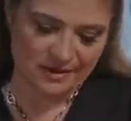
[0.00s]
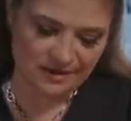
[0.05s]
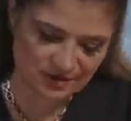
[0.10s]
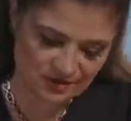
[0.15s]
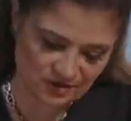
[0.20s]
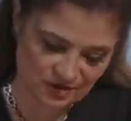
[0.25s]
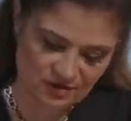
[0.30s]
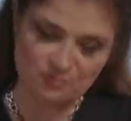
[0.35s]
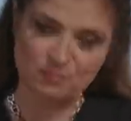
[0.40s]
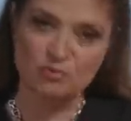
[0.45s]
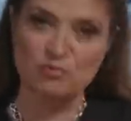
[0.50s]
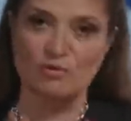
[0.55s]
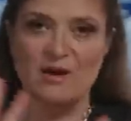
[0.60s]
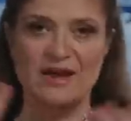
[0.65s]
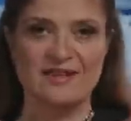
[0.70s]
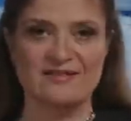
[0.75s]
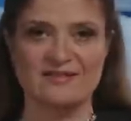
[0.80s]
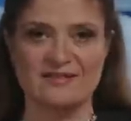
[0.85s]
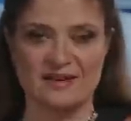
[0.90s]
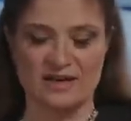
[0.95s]
you just
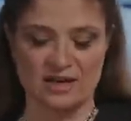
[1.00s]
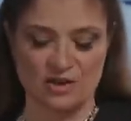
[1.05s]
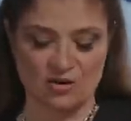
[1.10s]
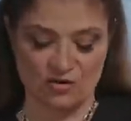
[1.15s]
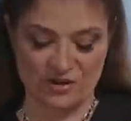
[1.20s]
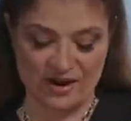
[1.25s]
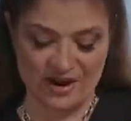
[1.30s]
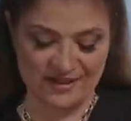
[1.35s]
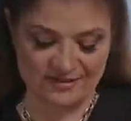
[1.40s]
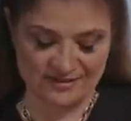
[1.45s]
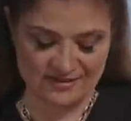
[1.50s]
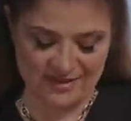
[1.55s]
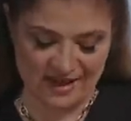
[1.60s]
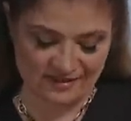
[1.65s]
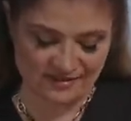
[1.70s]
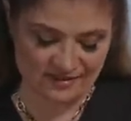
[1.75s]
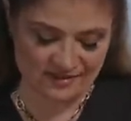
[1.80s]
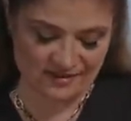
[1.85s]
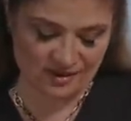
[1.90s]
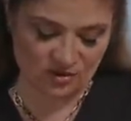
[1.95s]
press and it creates that
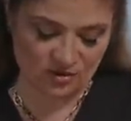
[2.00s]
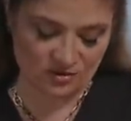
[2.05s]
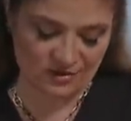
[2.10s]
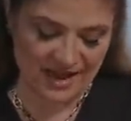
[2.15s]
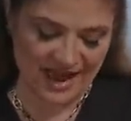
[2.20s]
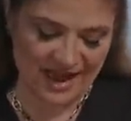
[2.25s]
sealed